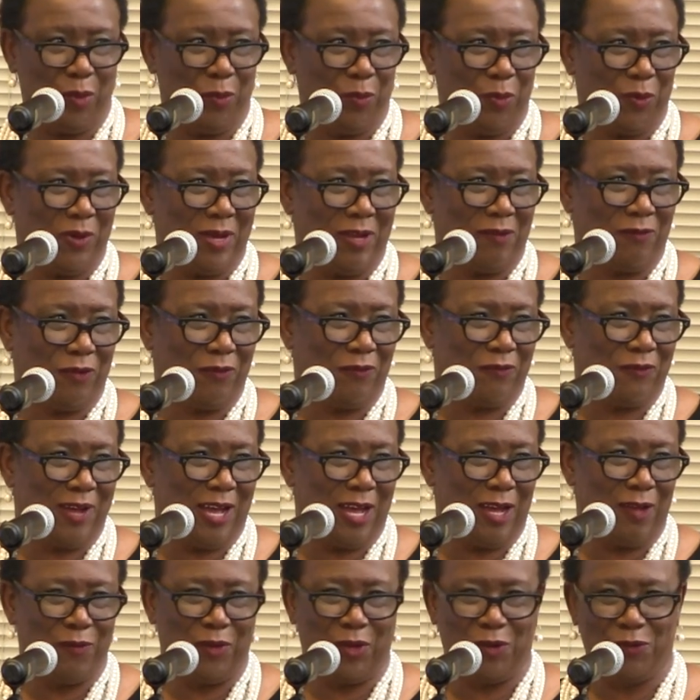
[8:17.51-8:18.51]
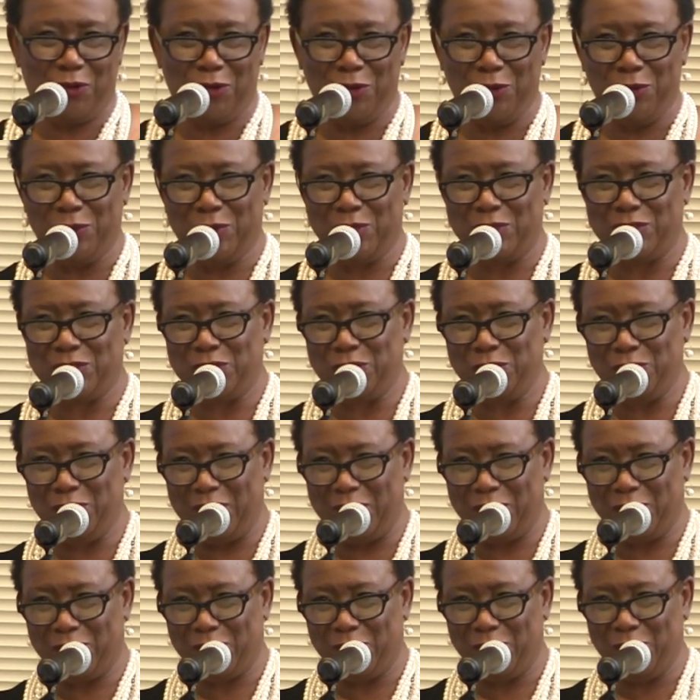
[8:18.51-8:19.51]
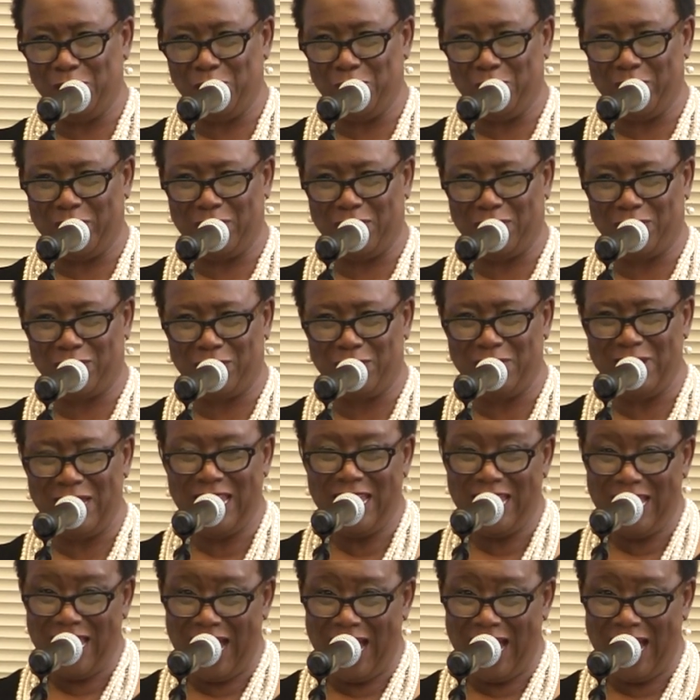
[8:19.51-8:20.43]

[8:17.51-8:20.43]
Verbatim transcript: people have a five-year-old or two-year-old, whatever.